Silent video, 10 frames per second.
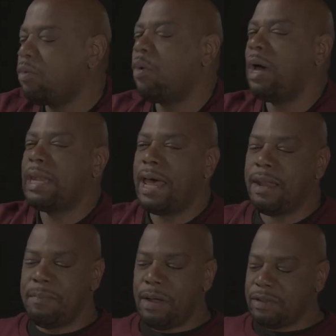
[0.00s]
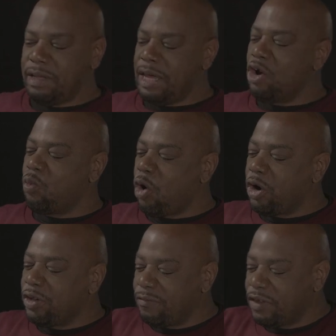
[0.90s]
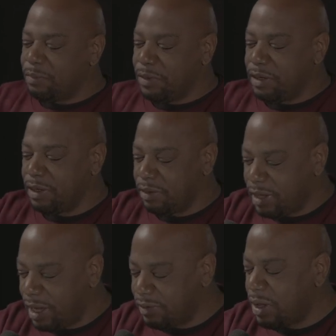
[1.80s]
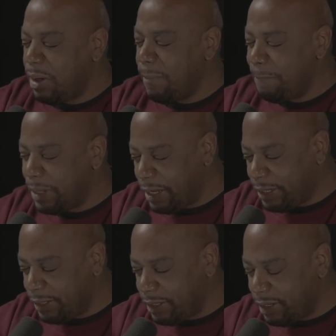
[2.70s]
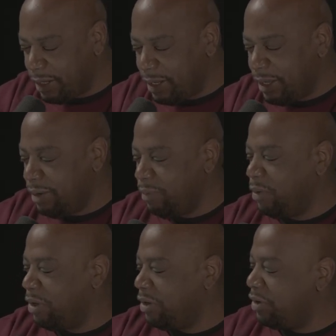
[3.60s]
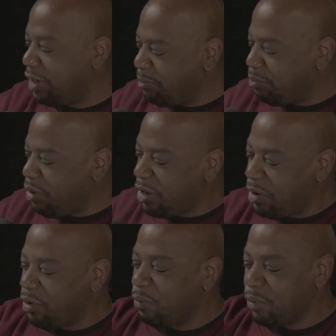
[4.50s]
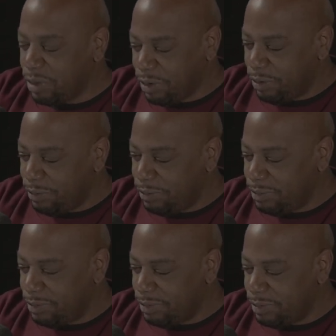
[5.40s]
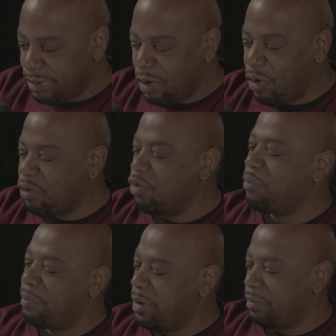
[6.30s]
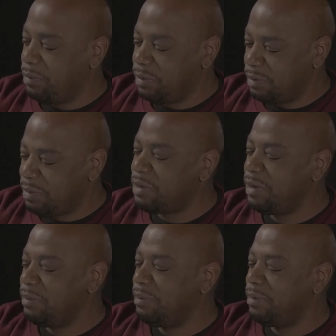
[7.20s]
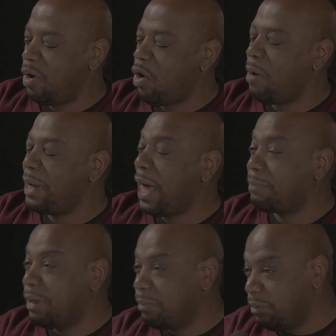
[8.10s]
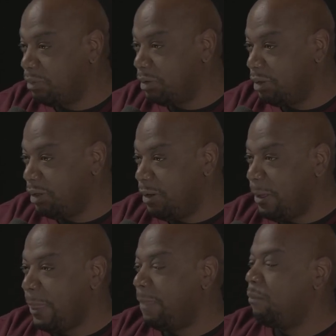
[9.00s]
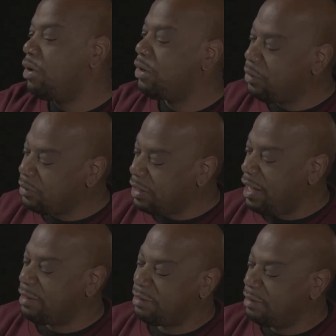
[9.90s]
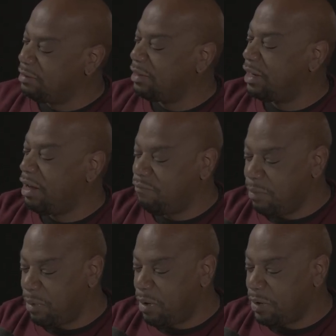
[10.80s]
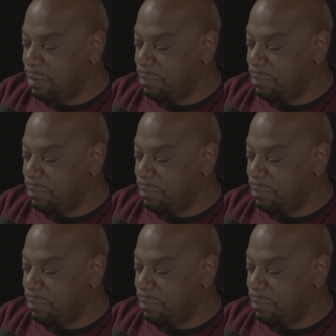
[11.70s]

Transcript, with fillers: don't know a lot about the inner workings of this particular case, but when you get brought in on a RICO, a whole group of people, especially all black people, yeah, yeah. one of those guys is looking at football